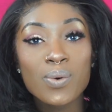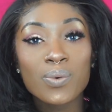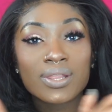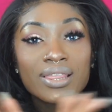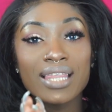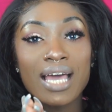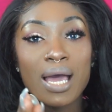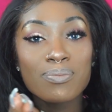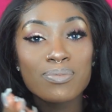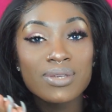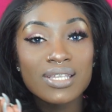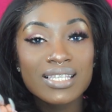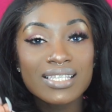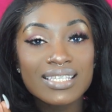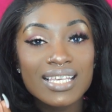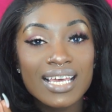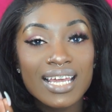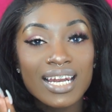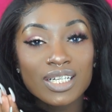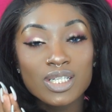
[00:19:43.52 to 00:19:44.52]
With that being
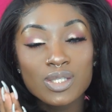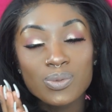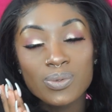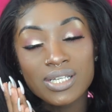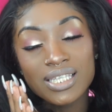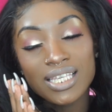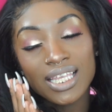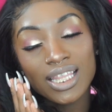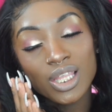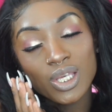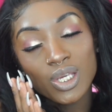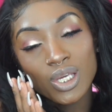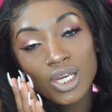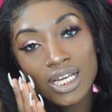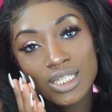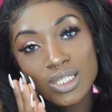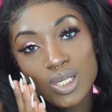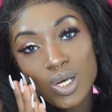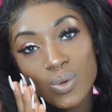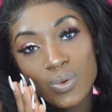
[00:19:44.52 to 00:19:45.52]
said, I just want to say thank you
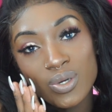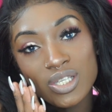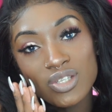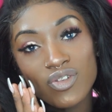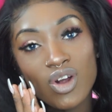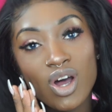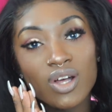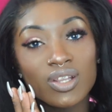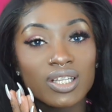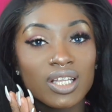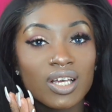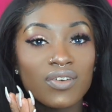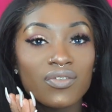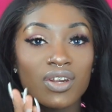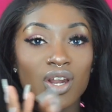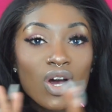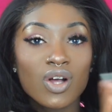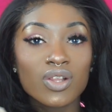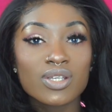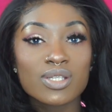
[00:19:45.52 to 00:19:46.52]
guys always for all the love
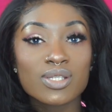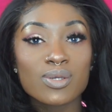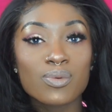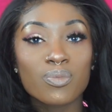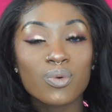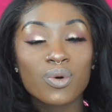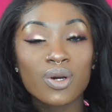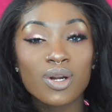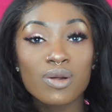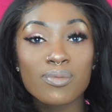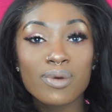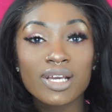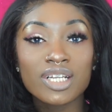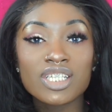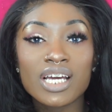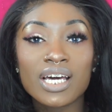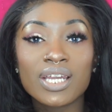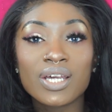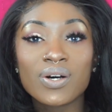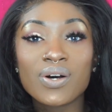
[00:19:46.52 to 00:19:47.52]
and all the support on my
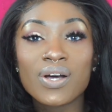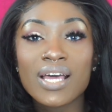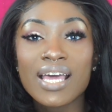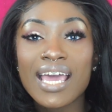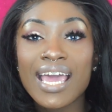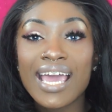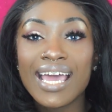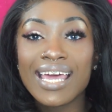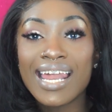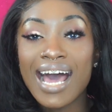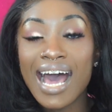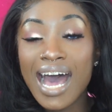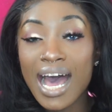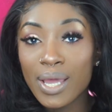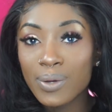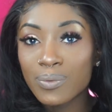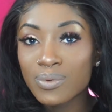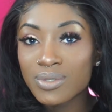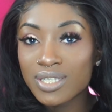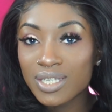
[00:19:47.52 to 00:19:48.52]
channel, and
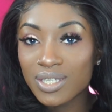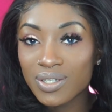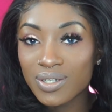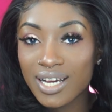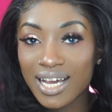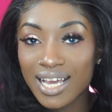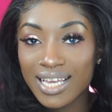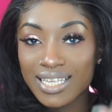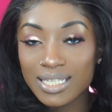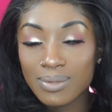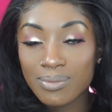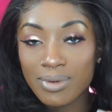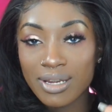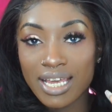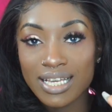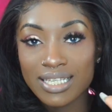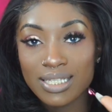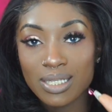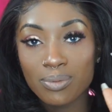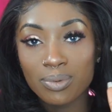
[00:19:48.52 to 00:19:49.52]
I will see you guys in my
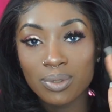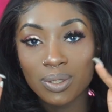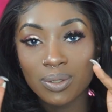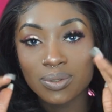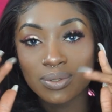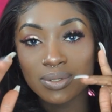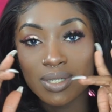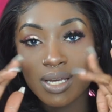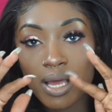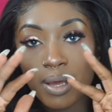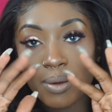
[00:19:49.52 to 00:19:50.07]
next upload.